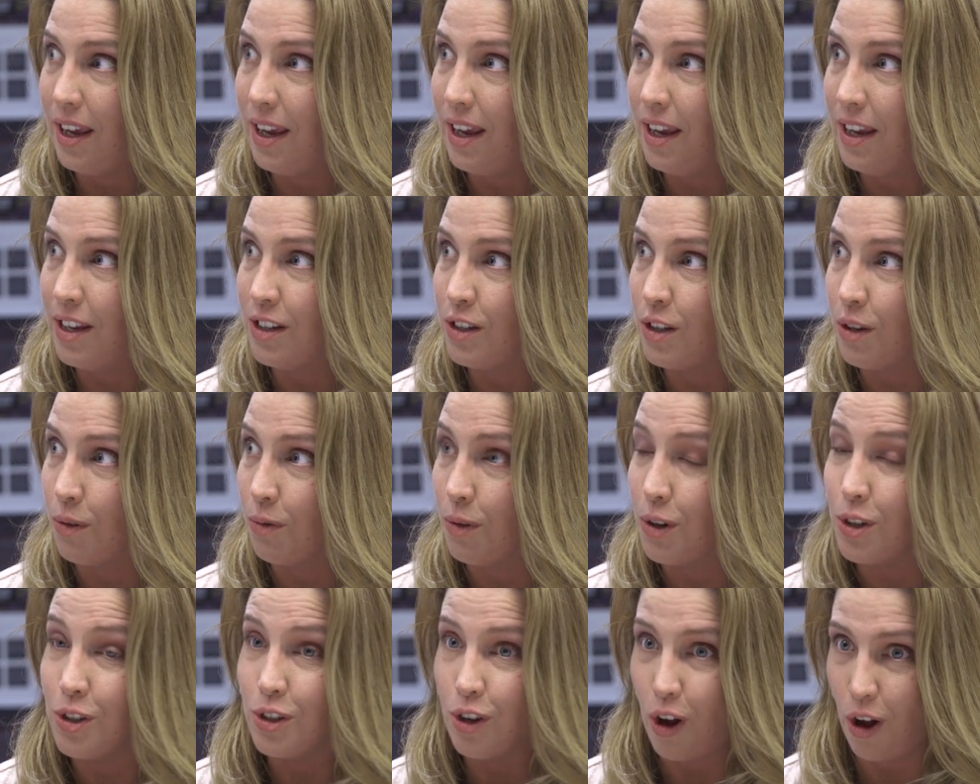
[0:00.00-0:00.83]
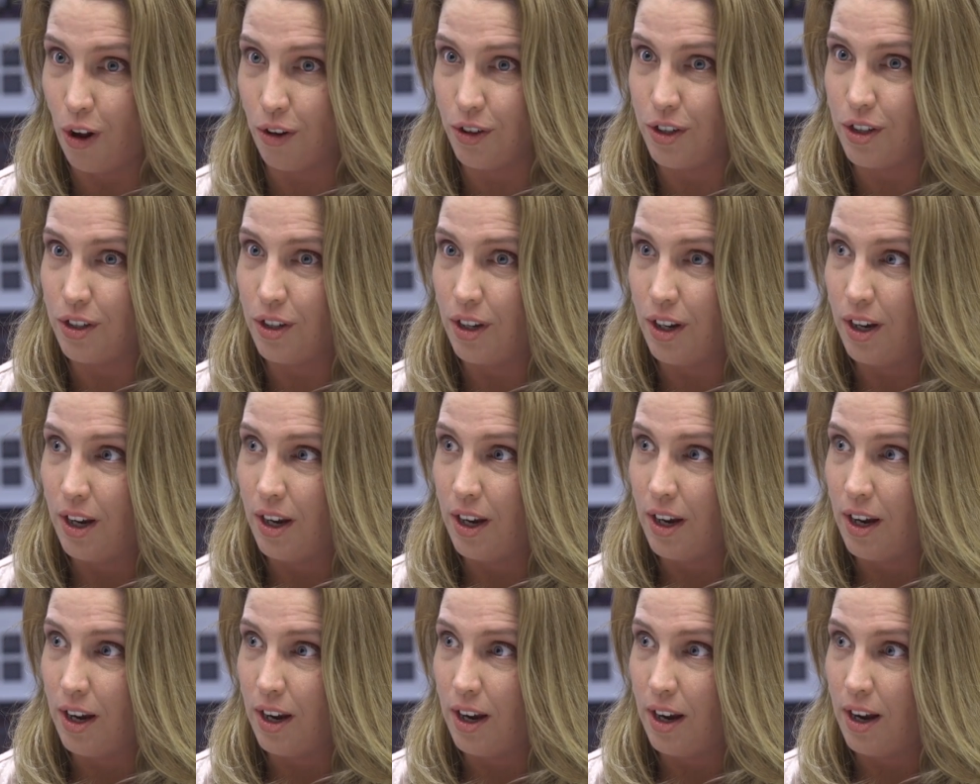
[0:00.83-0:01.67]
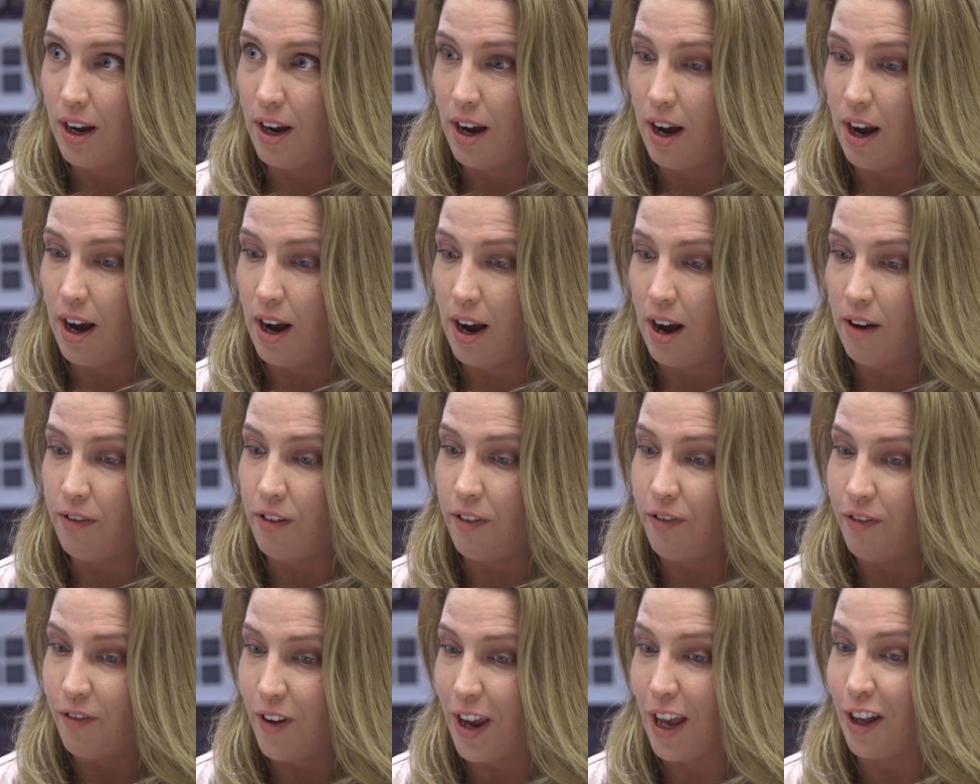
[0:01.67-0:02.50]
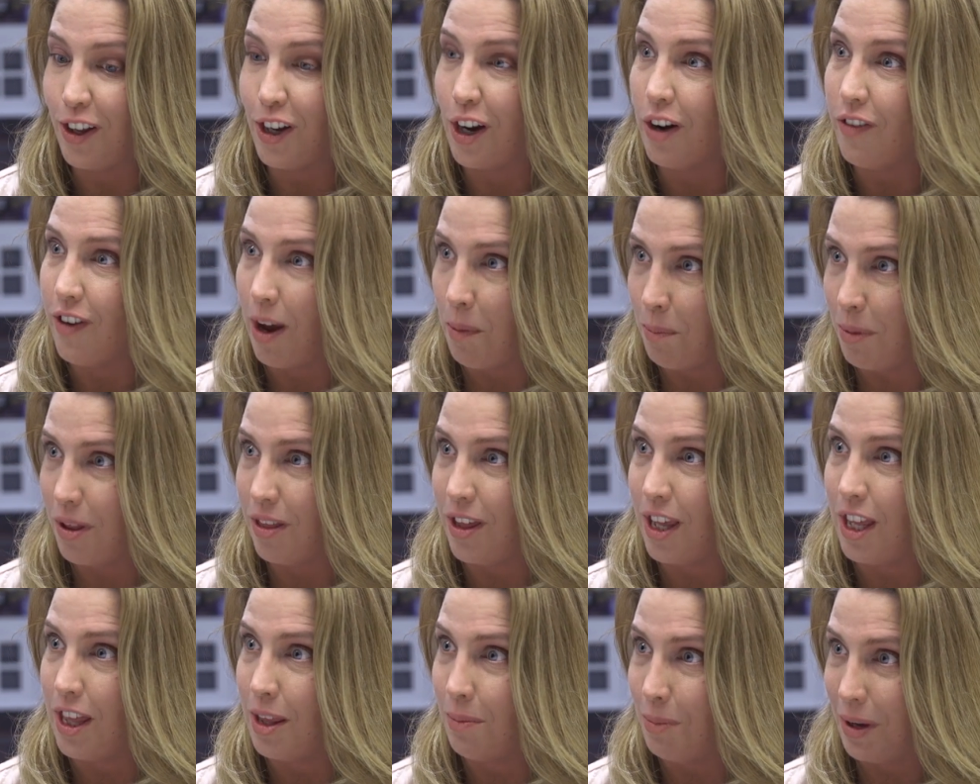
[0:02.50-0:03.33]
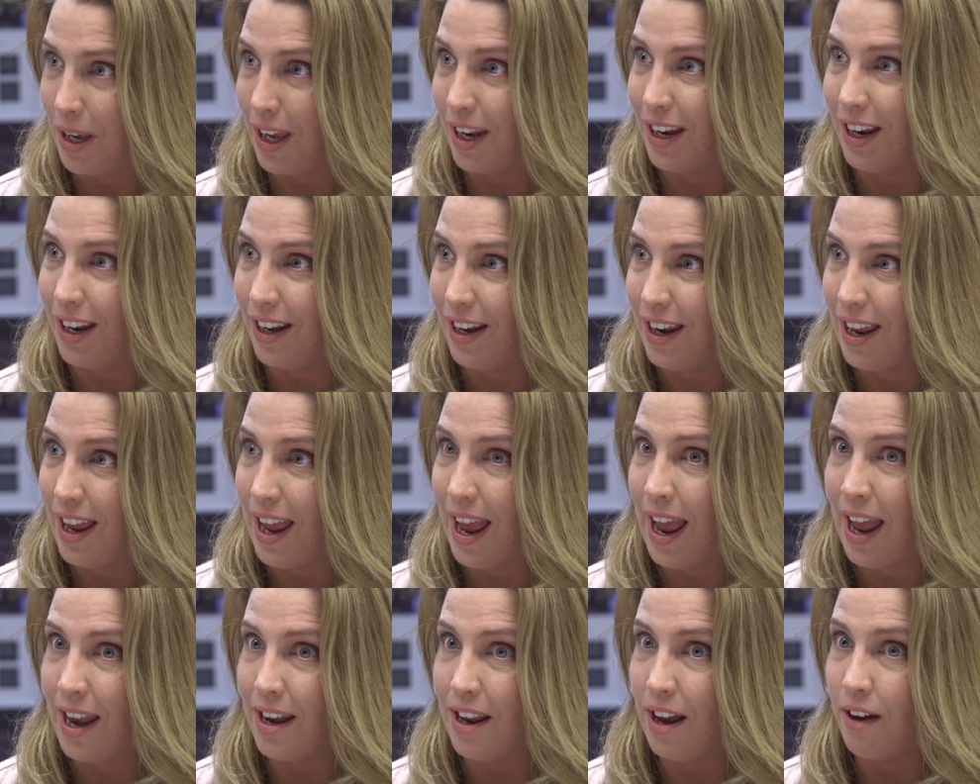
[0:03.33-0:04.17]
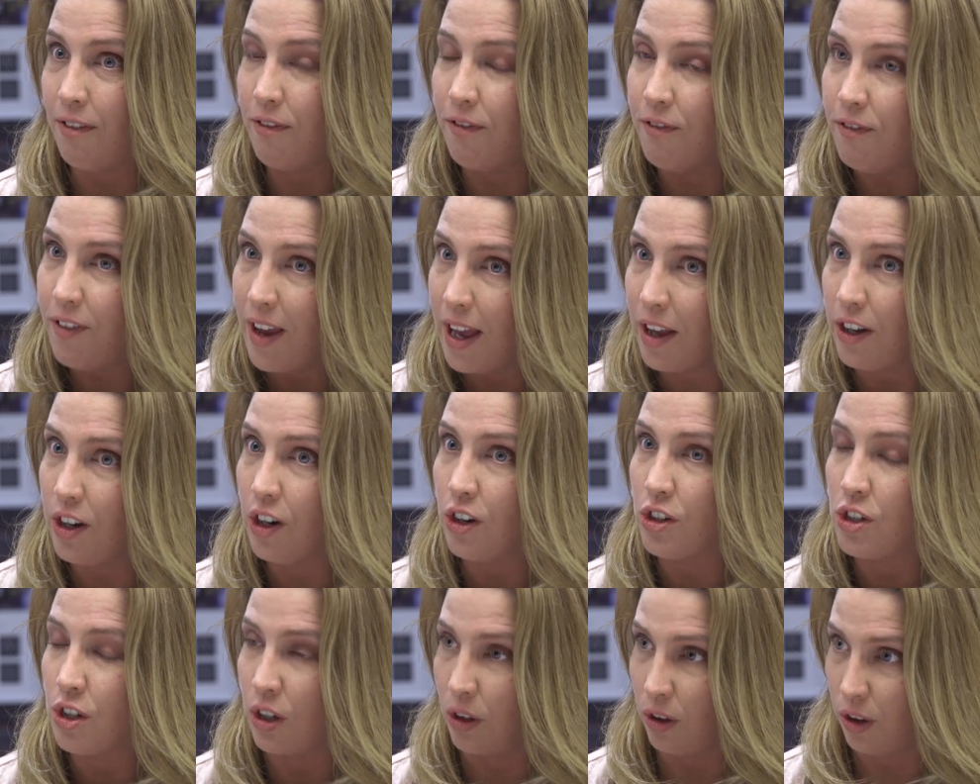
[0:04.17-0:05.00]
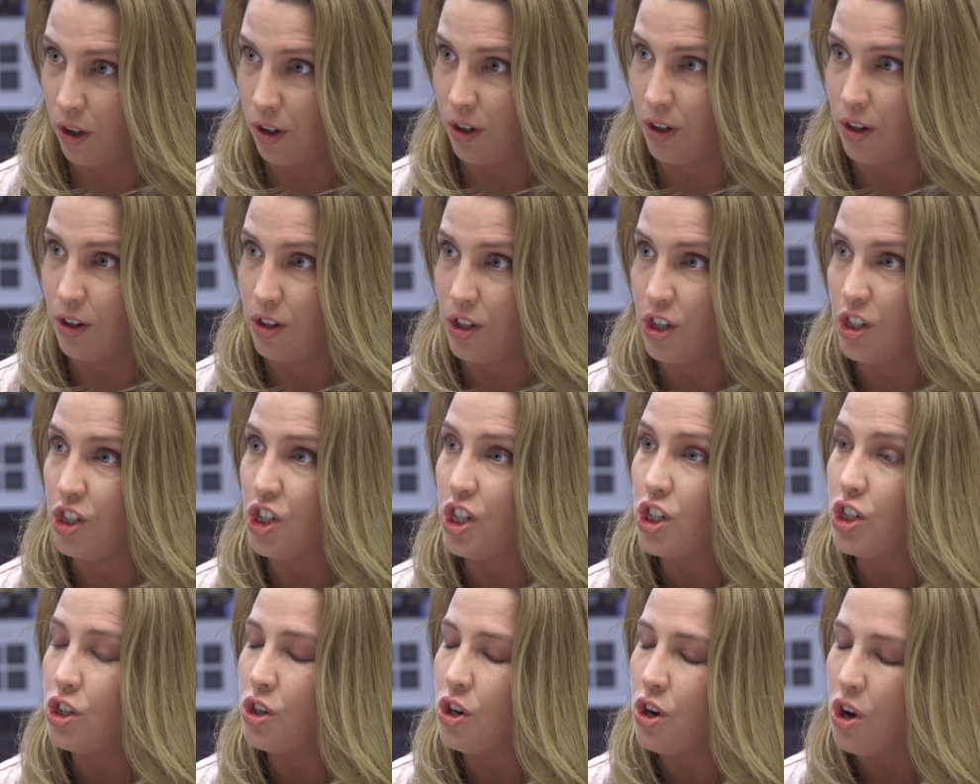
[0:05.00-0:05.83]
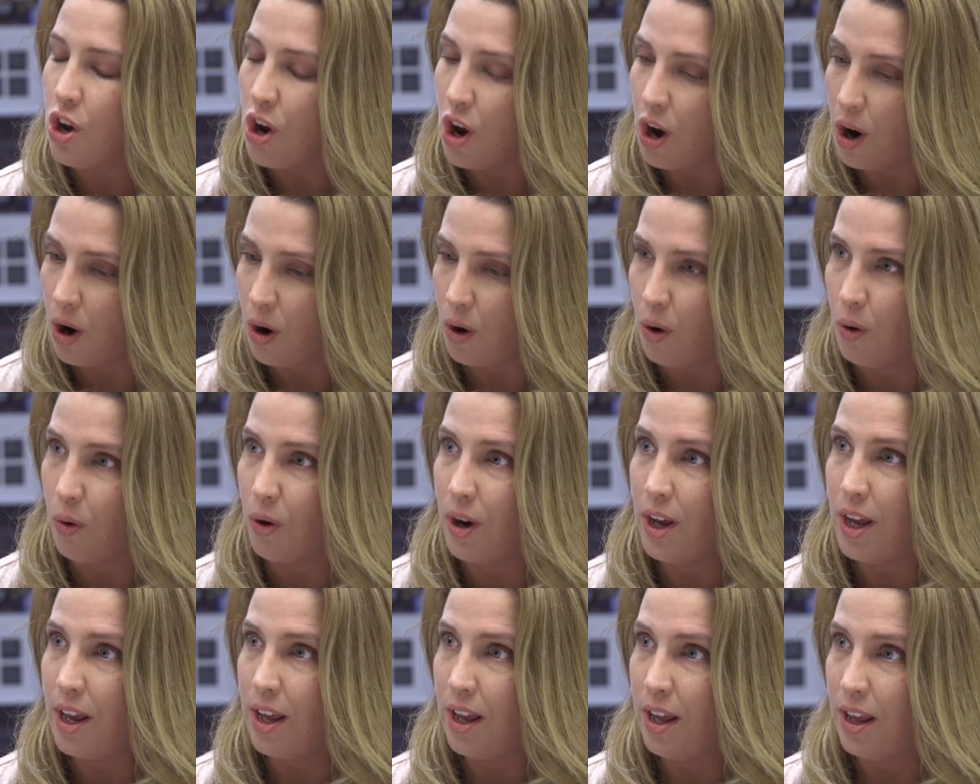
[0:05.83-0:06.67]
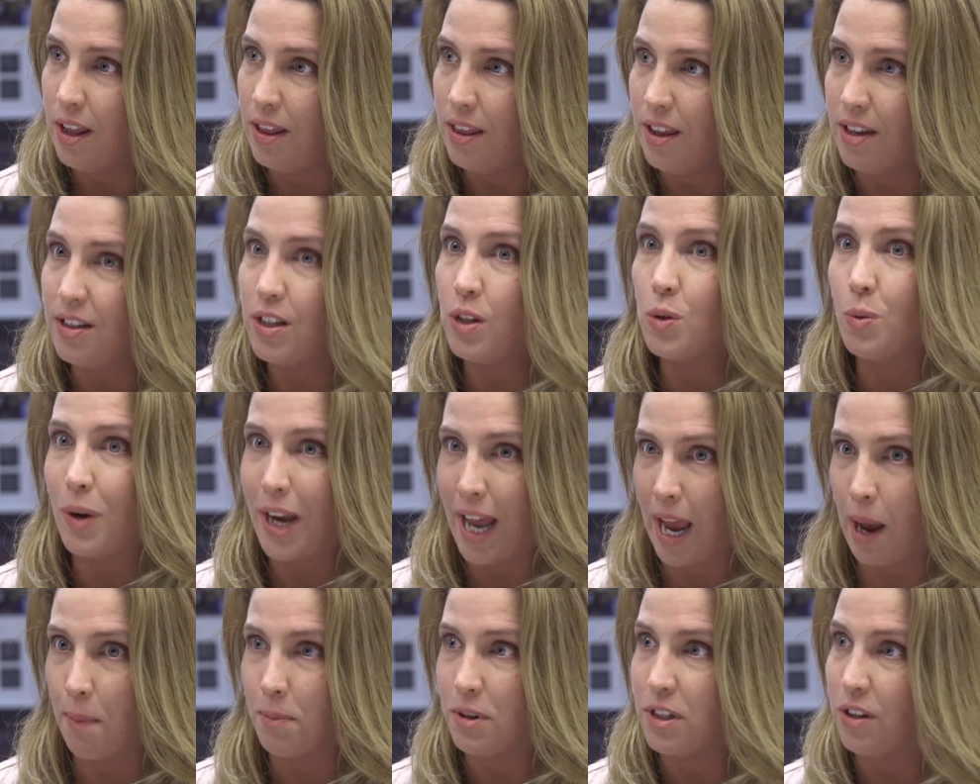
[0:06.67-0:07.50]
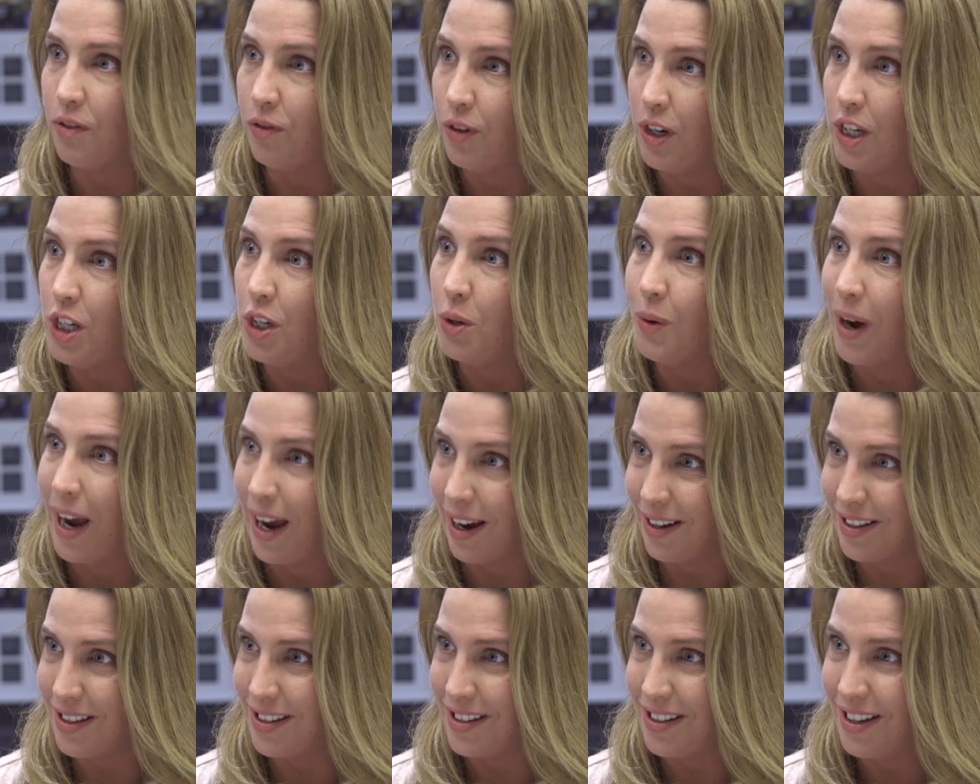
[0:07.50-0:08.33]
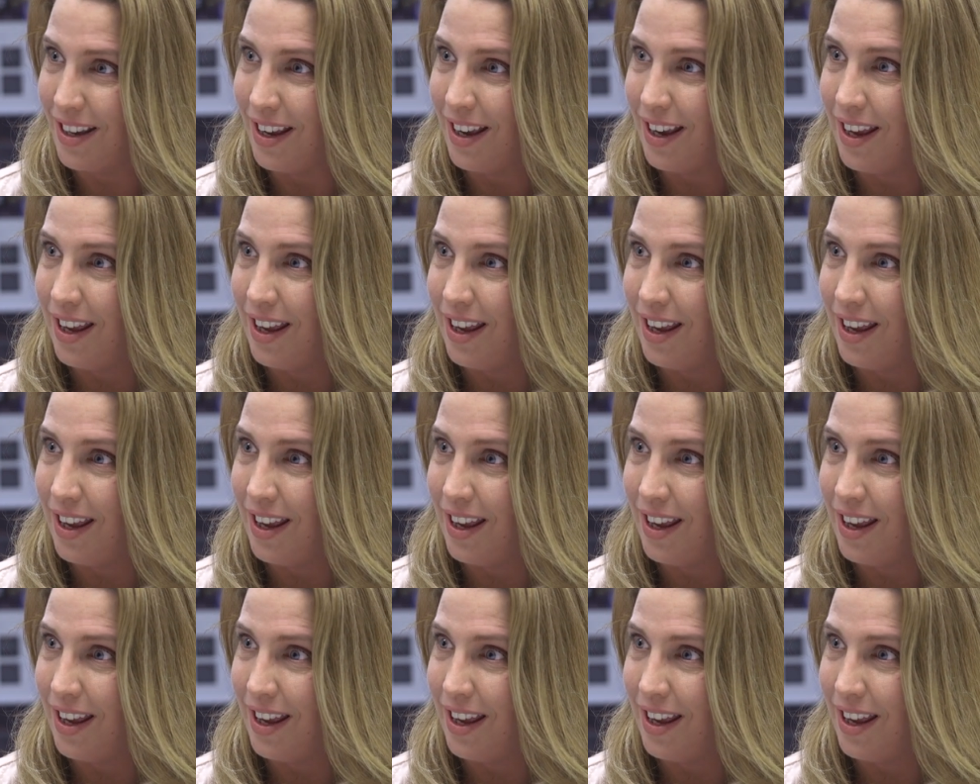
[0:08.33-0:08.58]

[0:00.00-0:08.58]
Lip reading: is the result of a failure of empathy in the beginning and a failure to learn, to just know this is what happens if we do X.